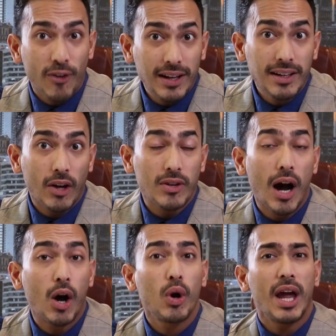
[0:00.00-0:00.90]
Find out
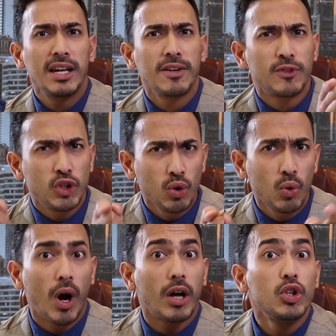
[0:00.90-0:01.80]
how and if
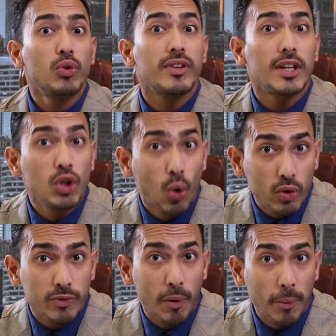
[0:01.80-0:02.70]
you are using
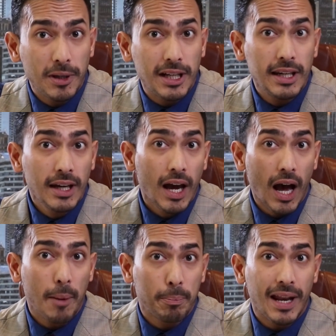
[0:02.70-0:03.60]
yours properly,
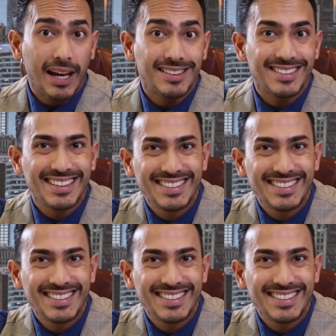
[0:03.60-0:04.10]
up next.